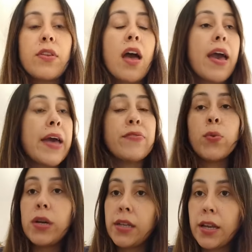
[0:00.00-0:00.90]
Not
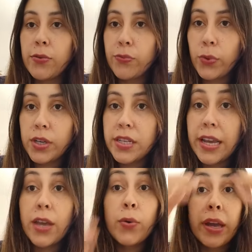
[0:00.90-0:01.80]
everyone can afford
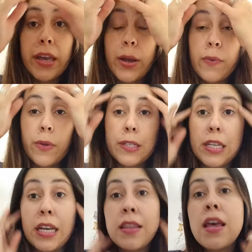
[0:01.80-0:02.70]
taking great care of their
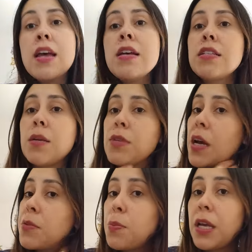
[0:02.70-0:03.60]
teeth.
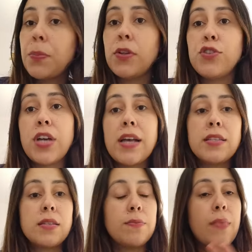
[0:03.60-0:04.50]
Sometimes people
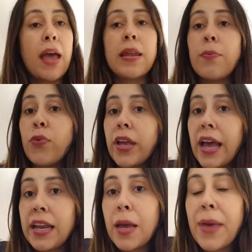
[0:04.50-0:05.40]
just end up
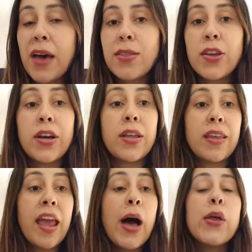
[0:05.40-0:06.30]
forgetting about
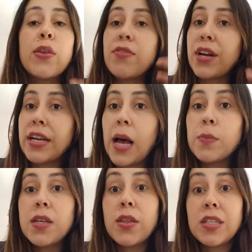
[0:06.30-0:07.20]
the health of their
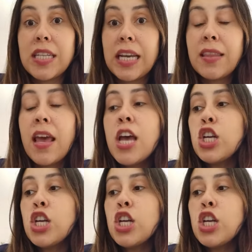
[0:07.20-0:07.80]
gums and their teeth.